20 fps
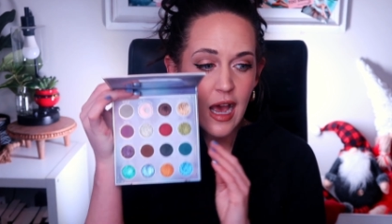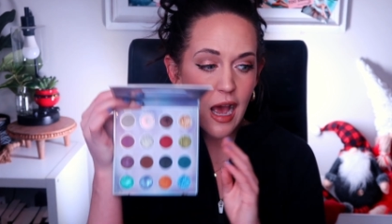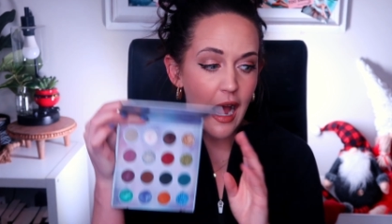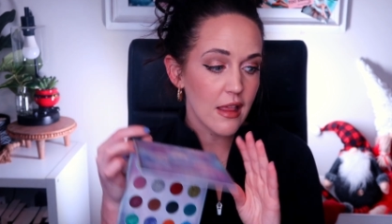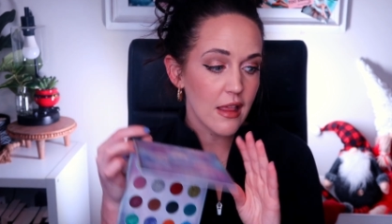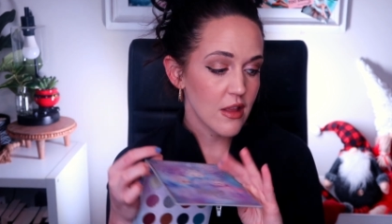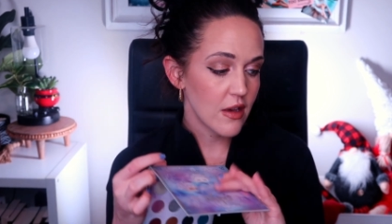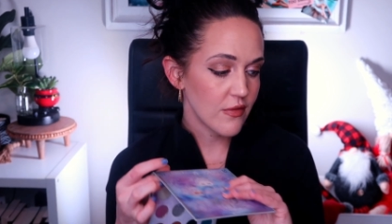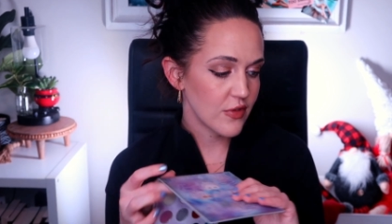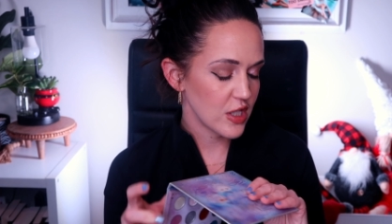
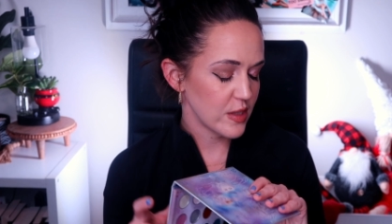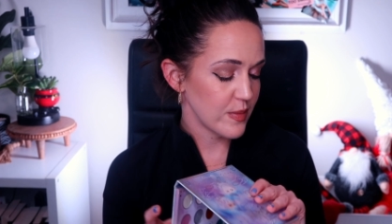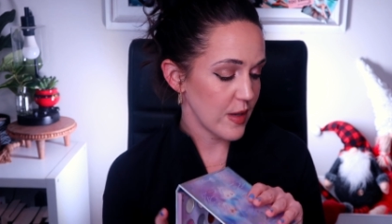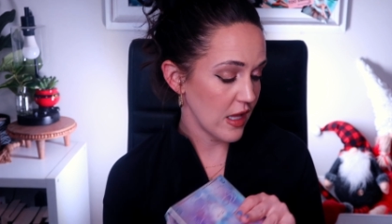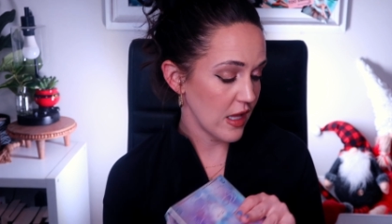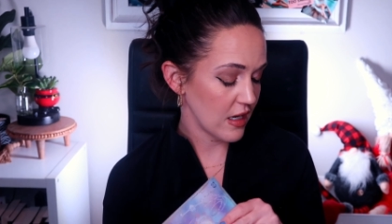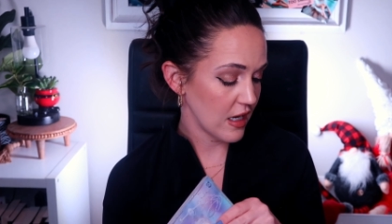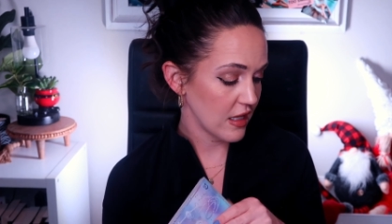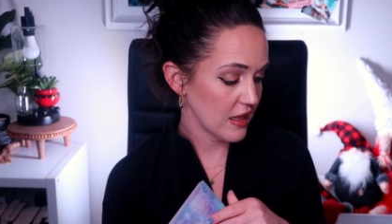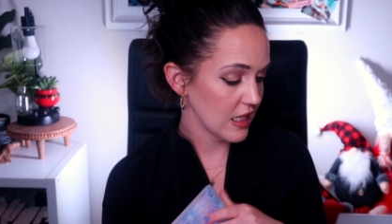I love this
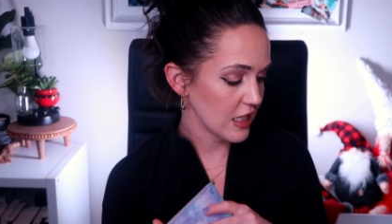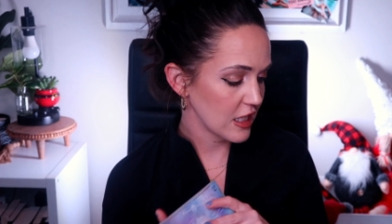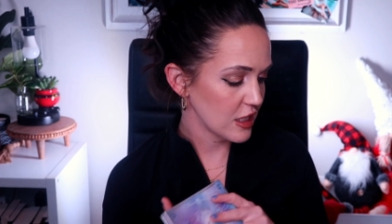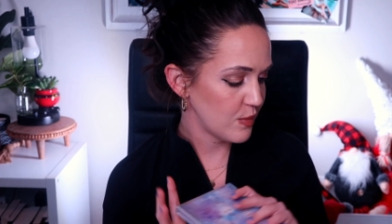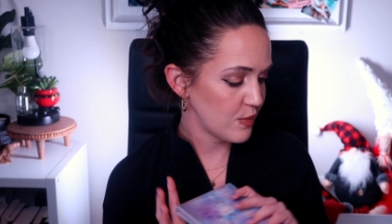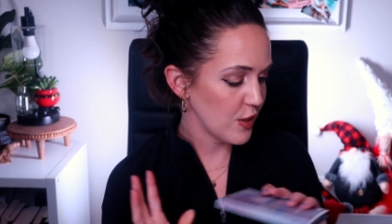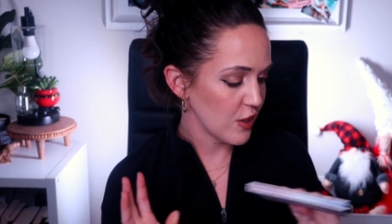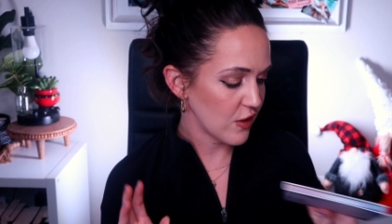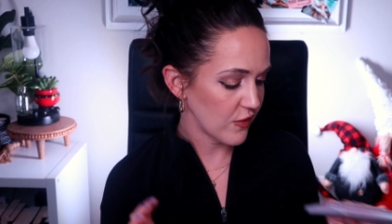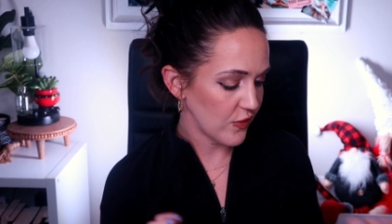palette. I think
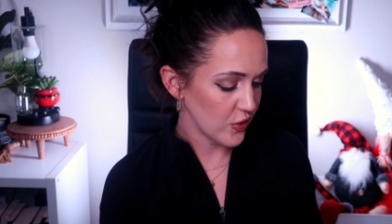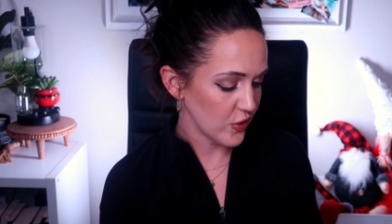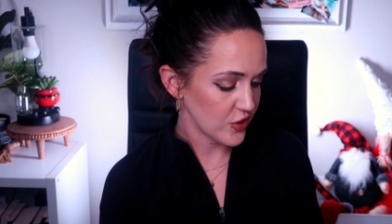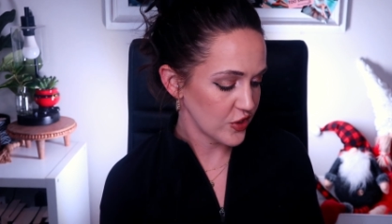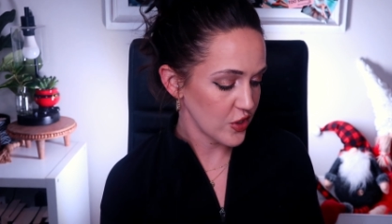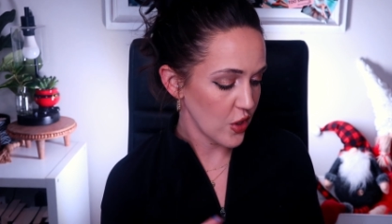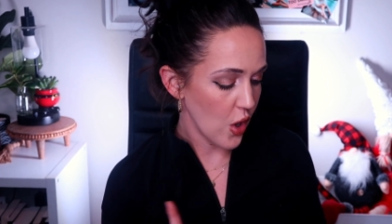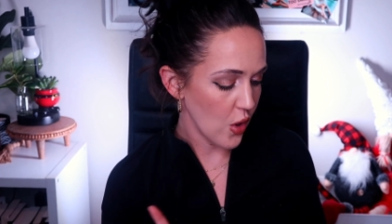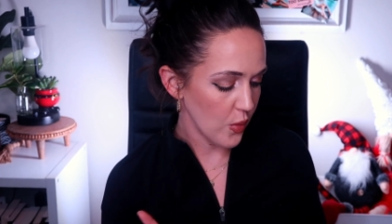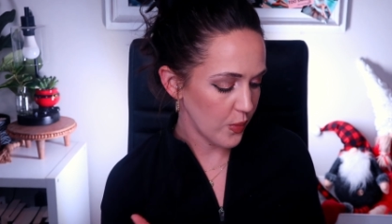it's beautiful.
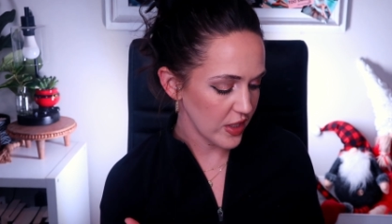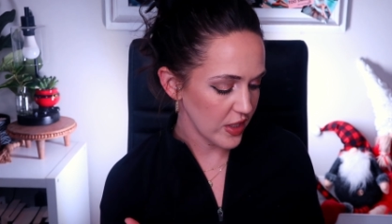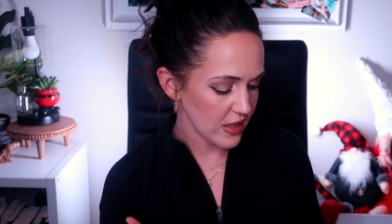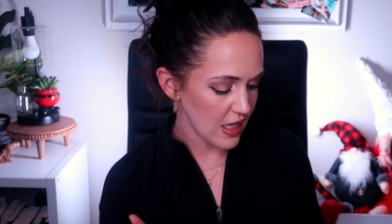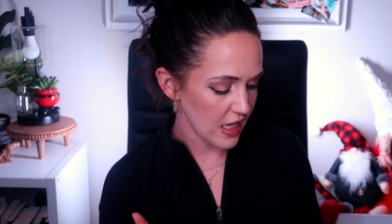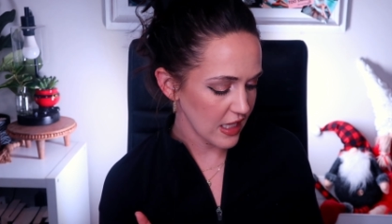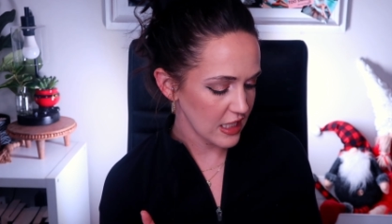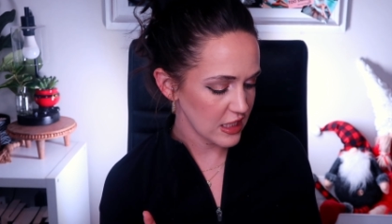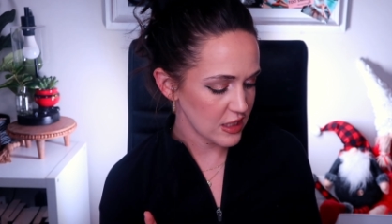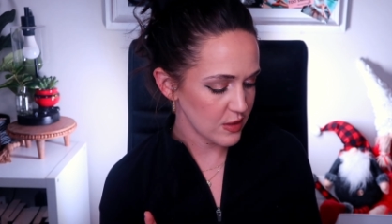So hoping
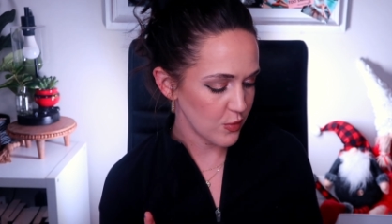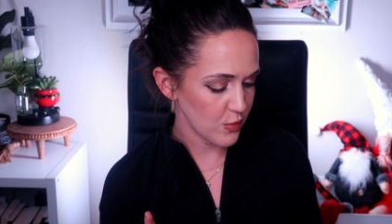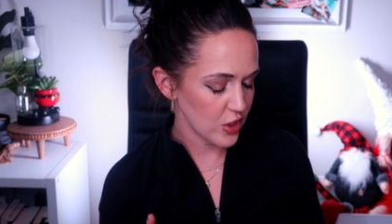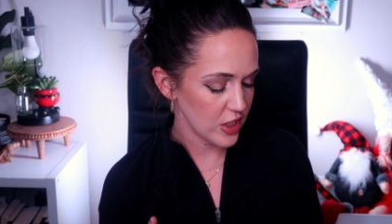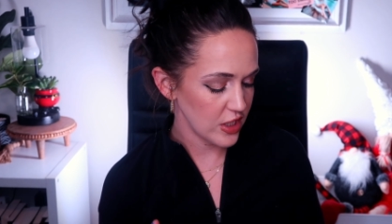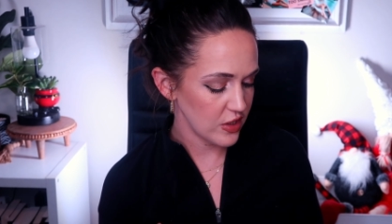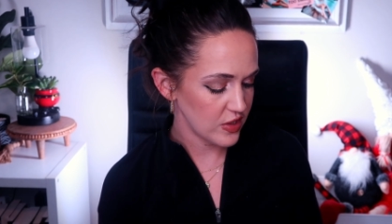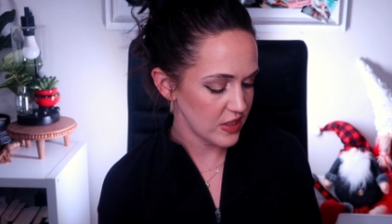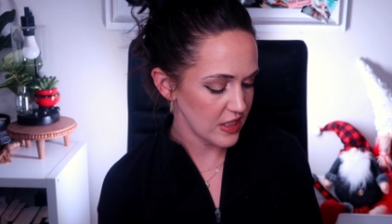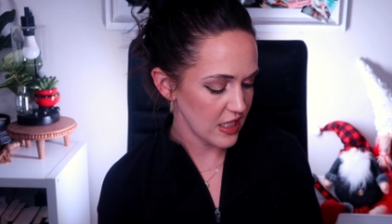that gets more
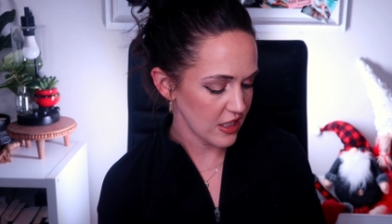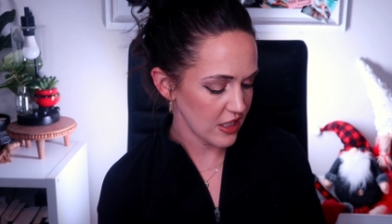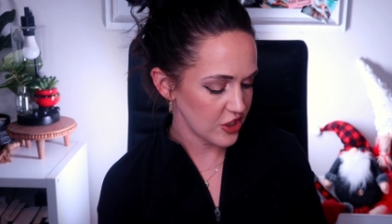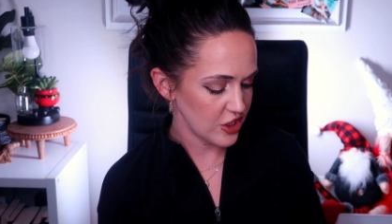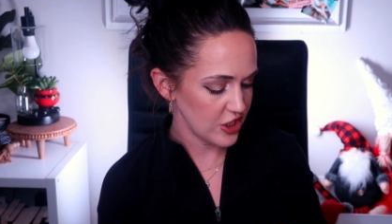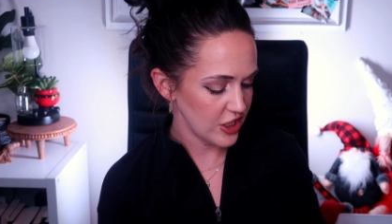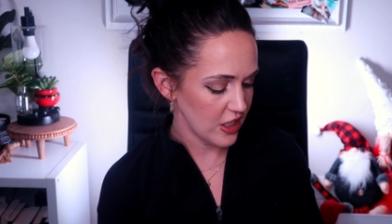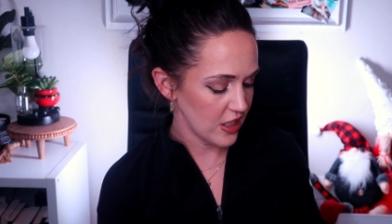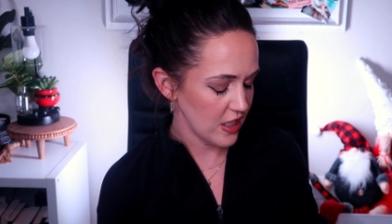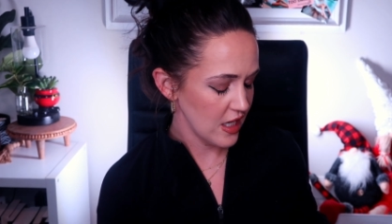use
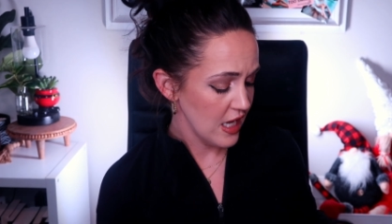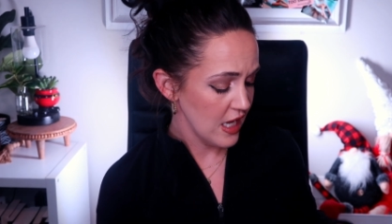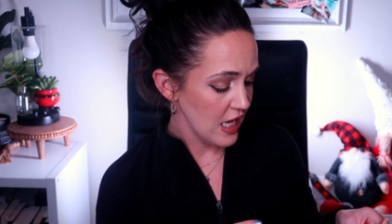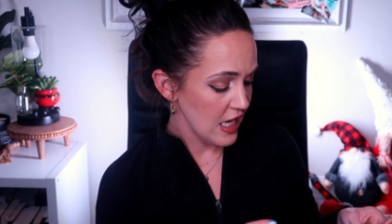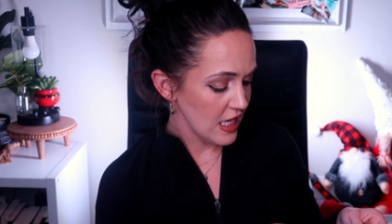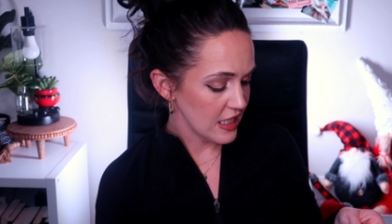next year.